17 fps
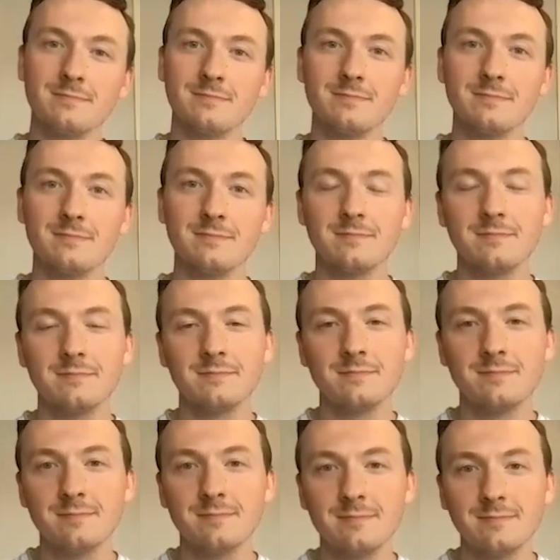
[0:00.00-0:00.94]

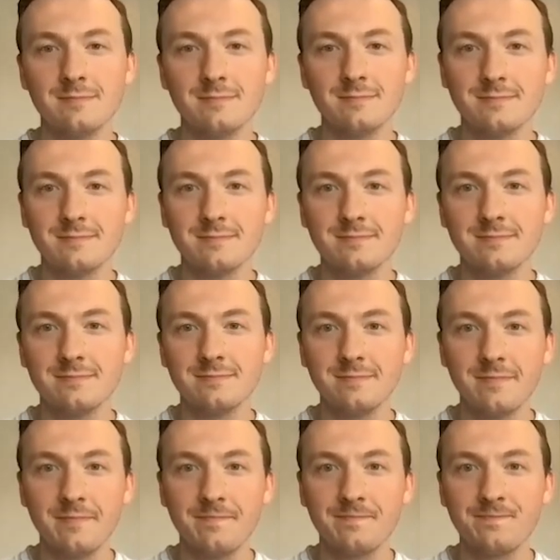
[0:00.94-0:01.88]

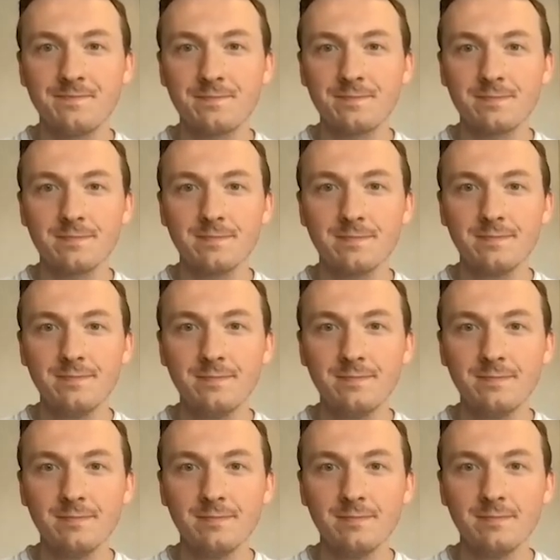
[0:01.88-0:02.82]

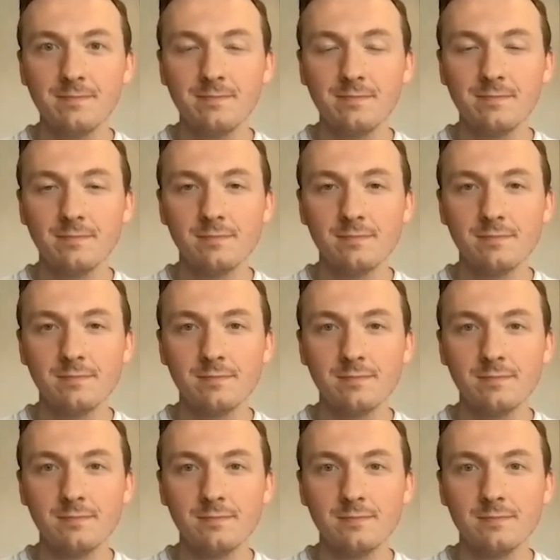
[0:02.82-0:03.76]

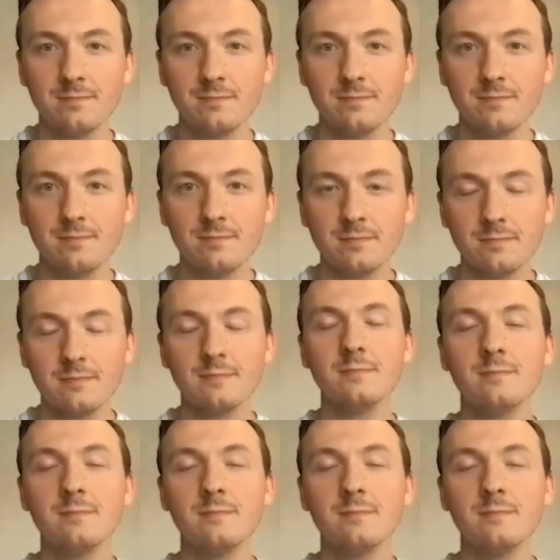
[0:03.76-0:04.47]
(not speaking)